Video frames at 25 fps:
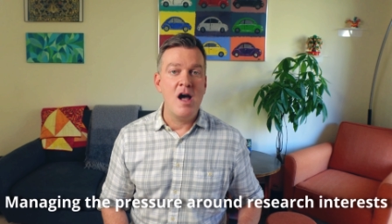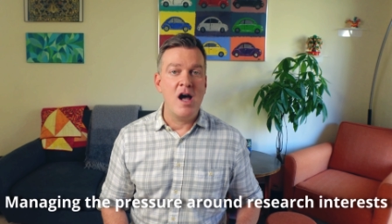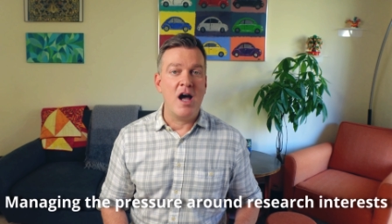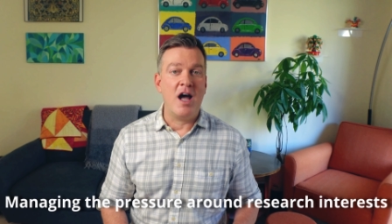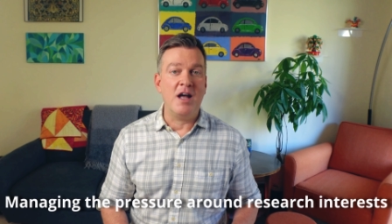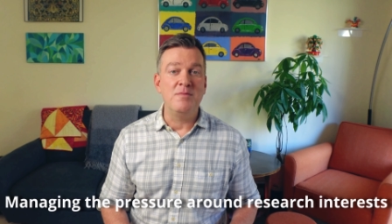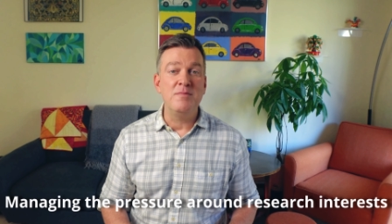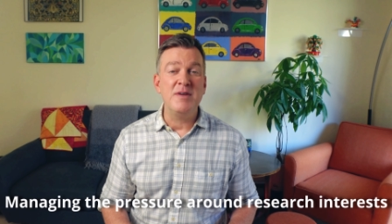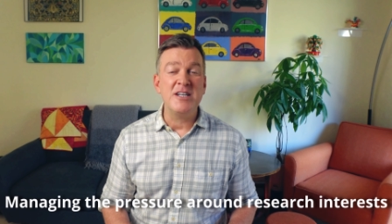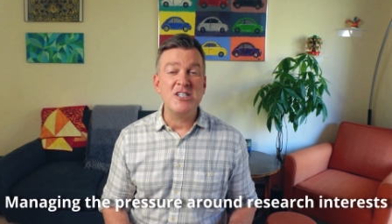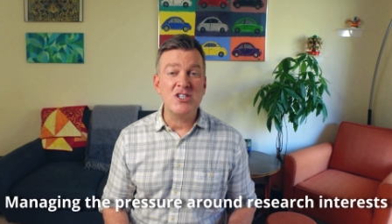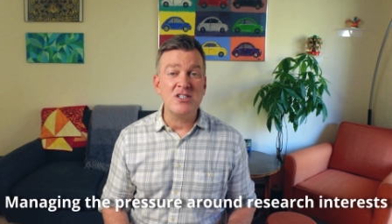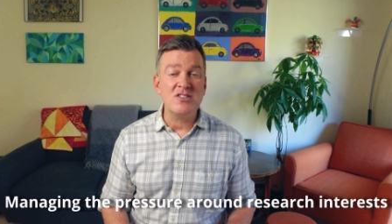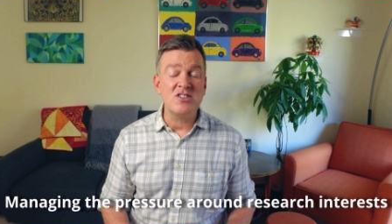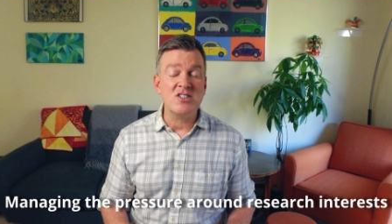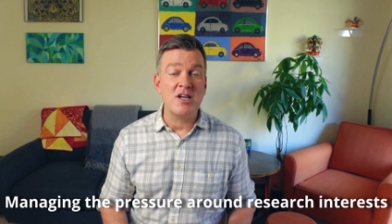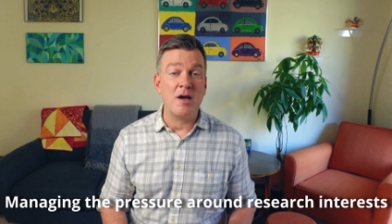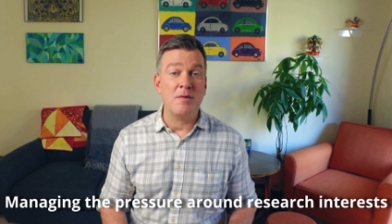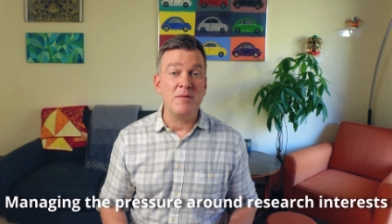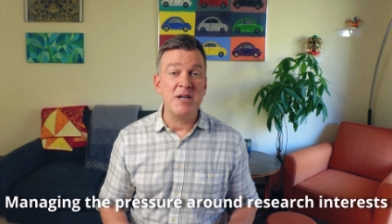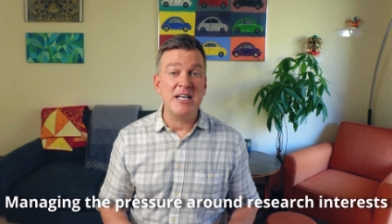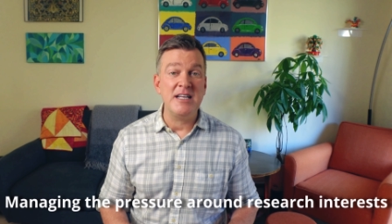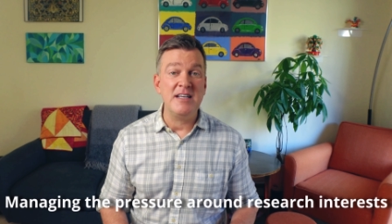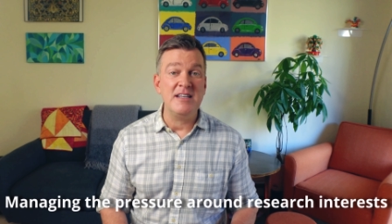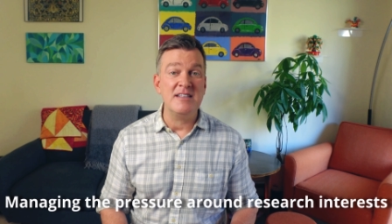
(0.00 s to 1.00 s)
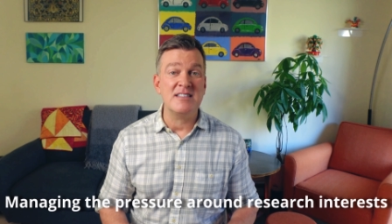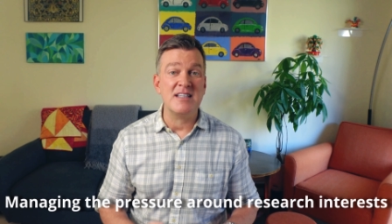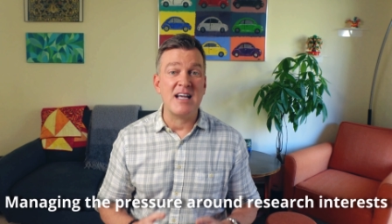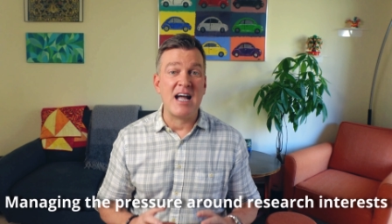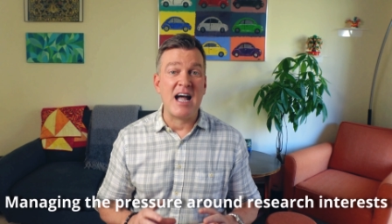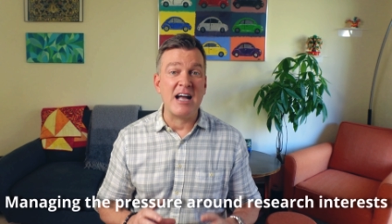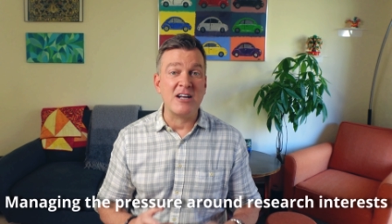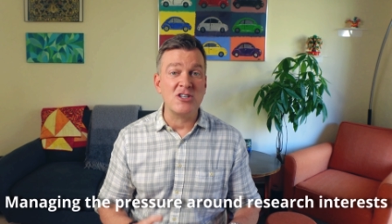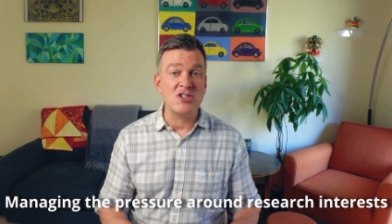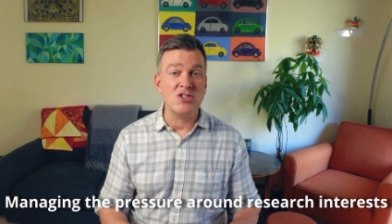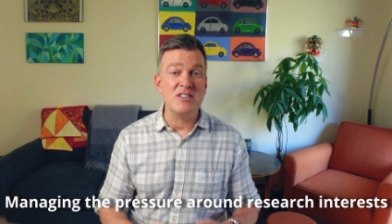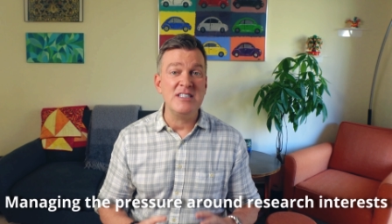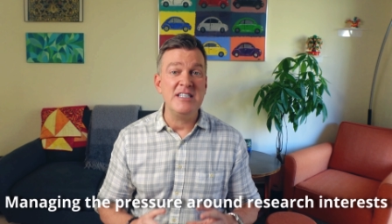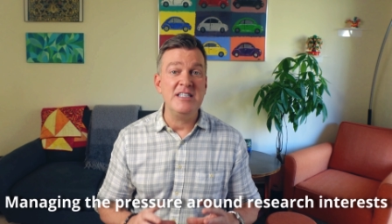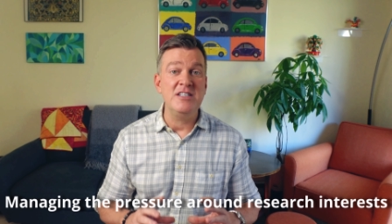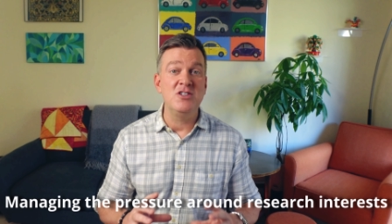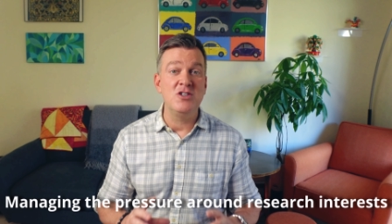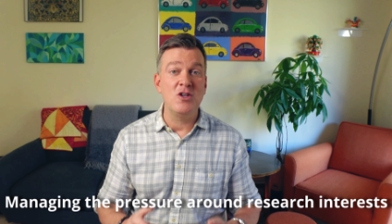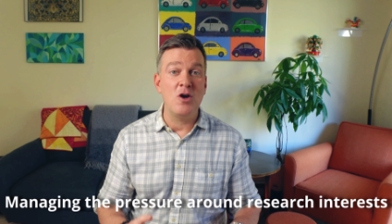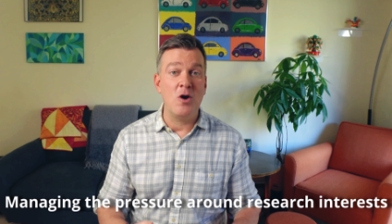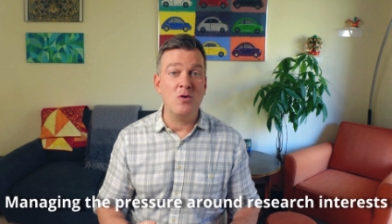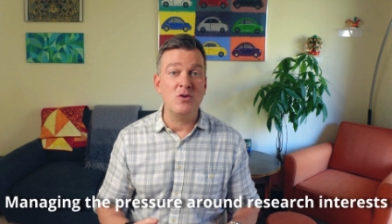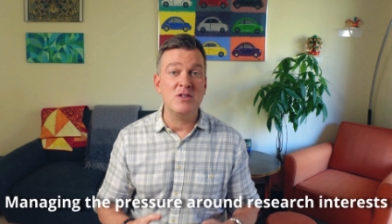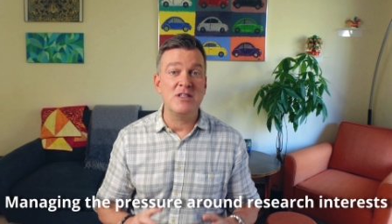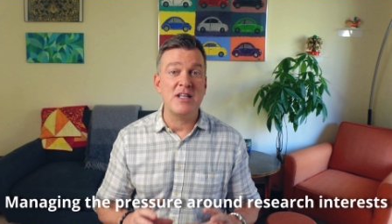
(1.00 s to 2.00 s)
Admissions committees actually
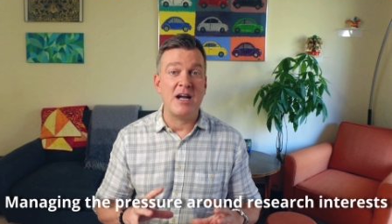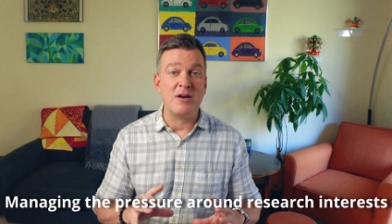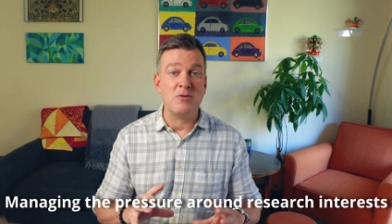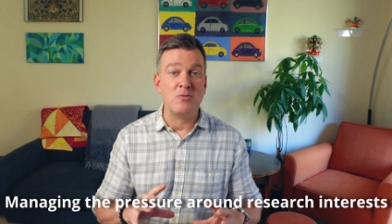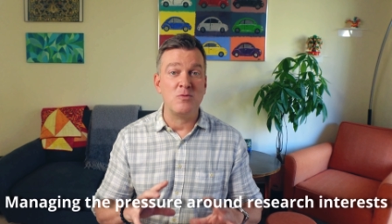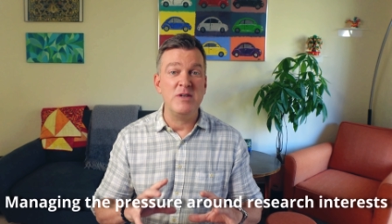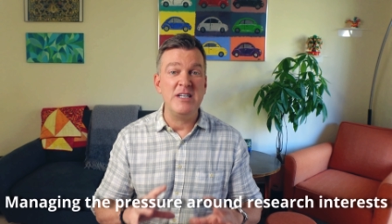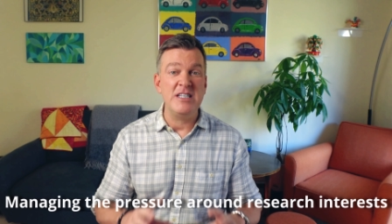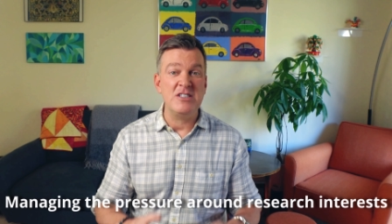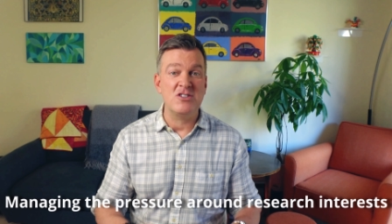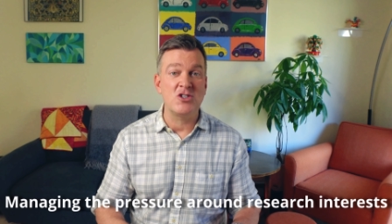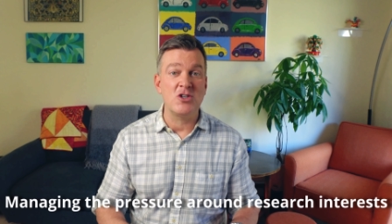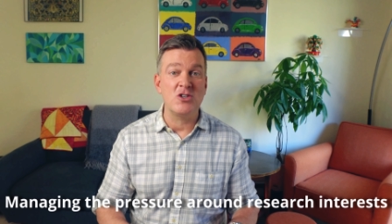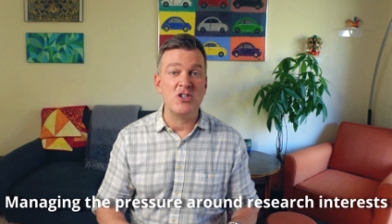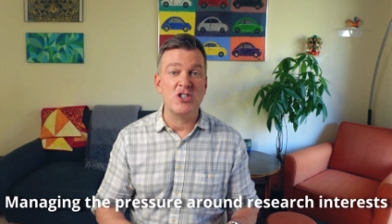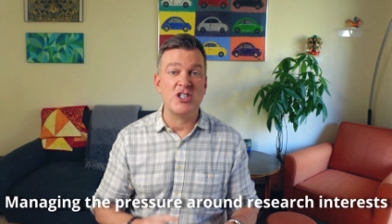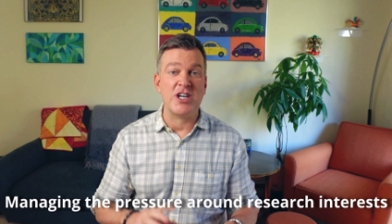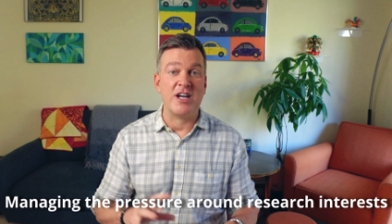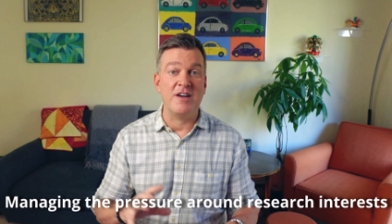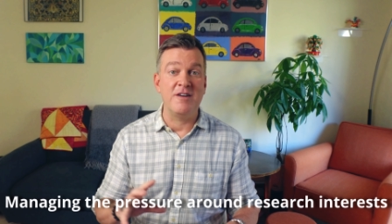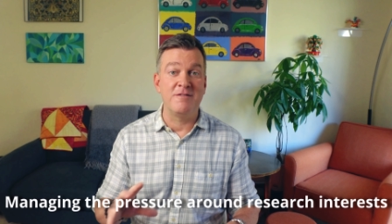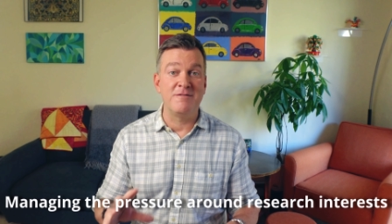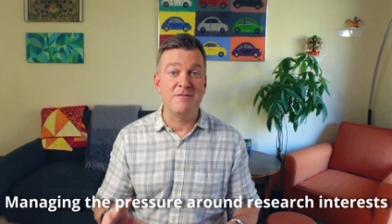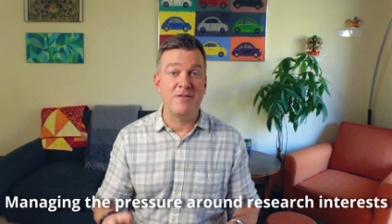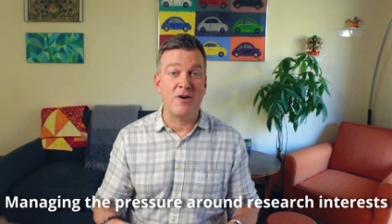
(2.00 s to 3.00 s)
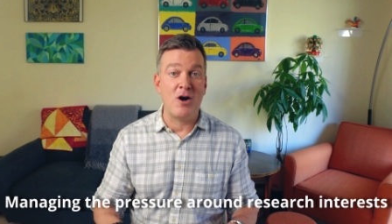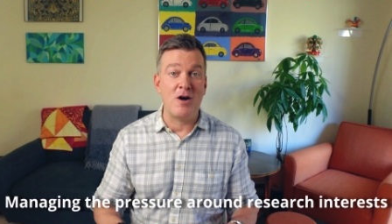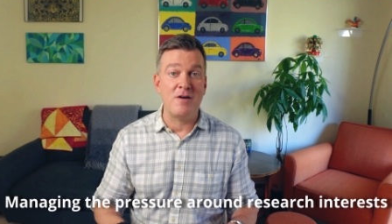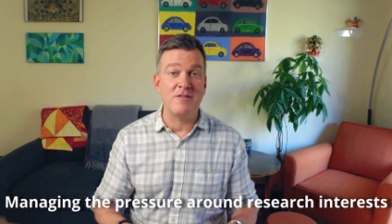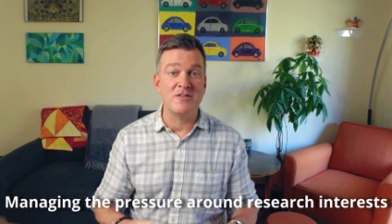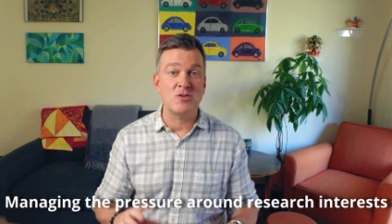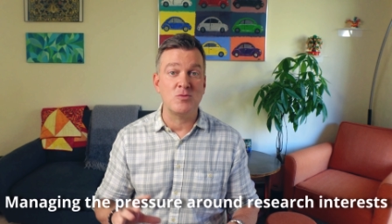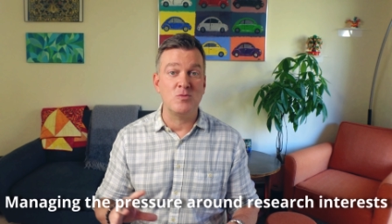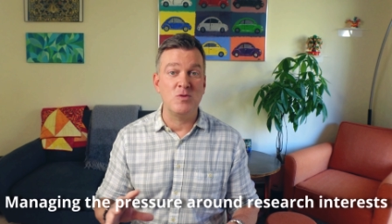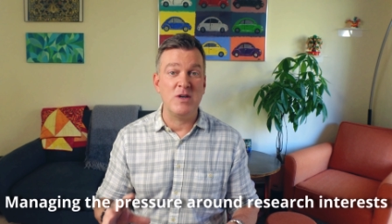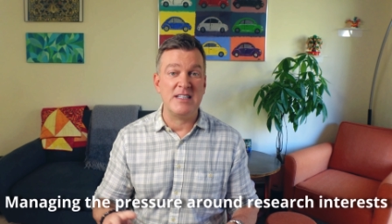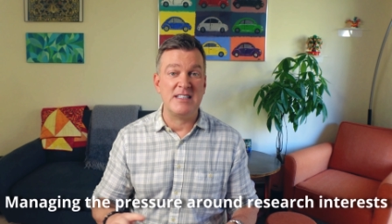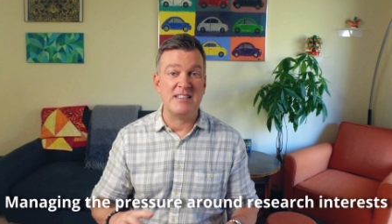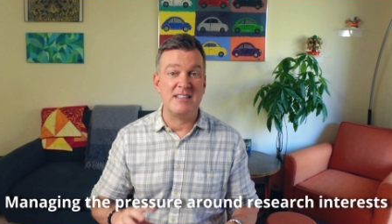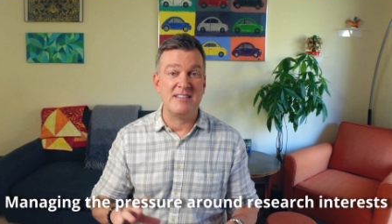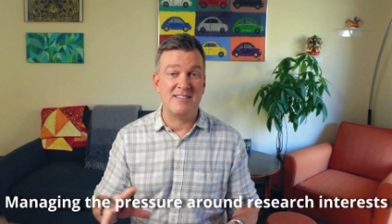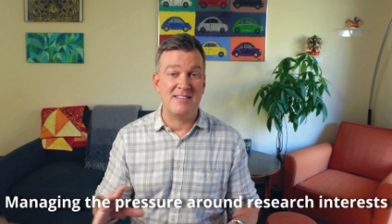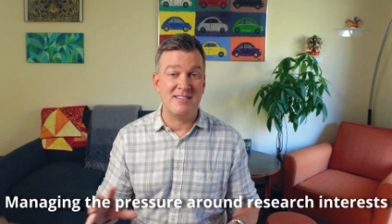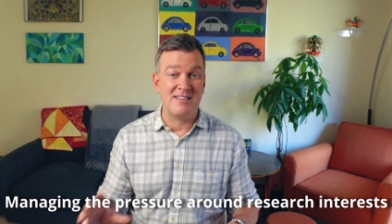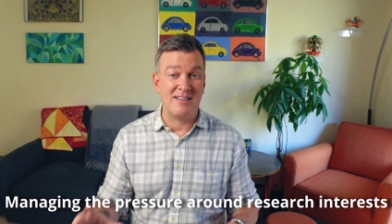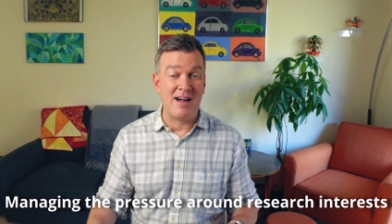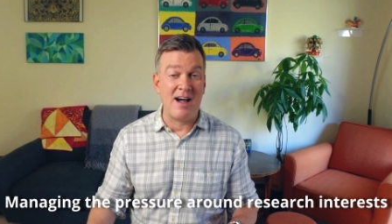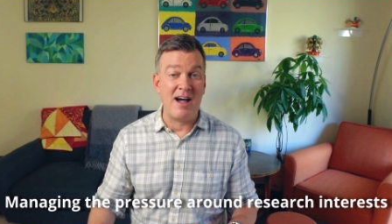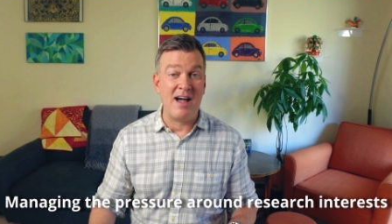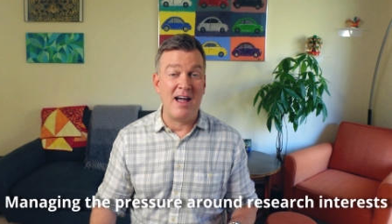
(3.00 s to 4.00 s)
know that research evolves with
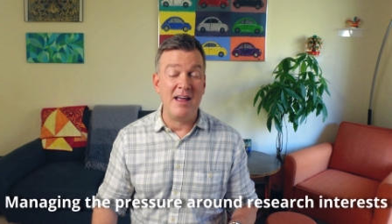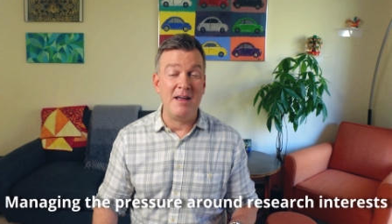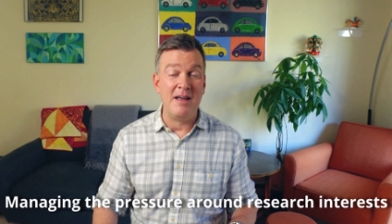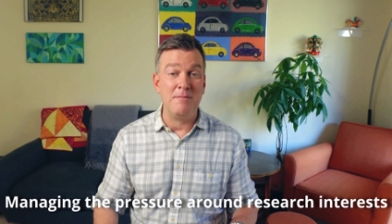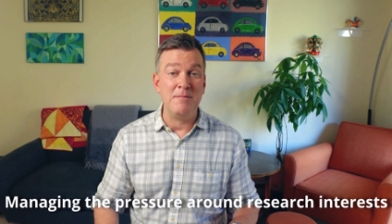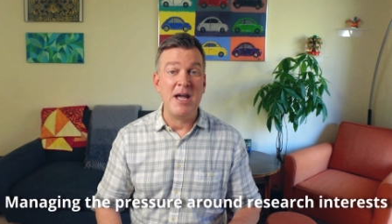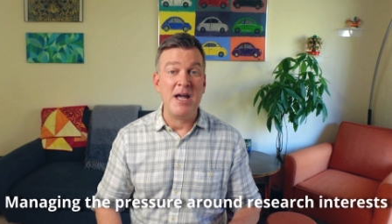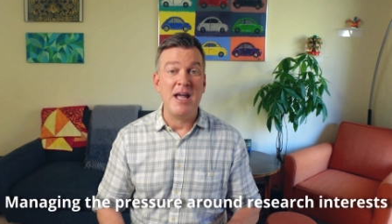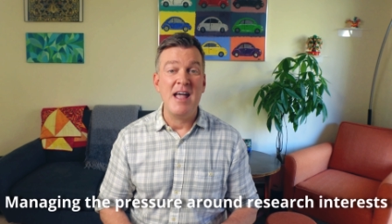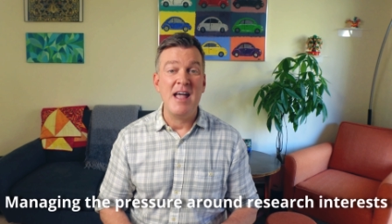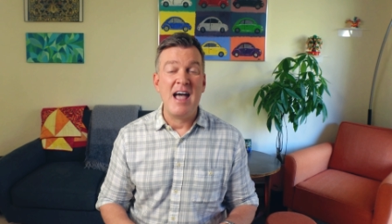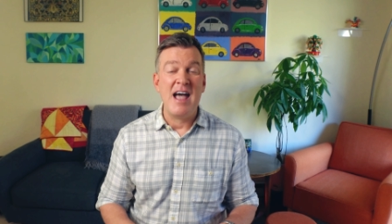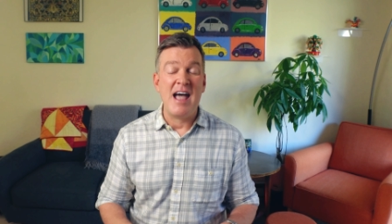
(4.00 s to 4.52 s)
time,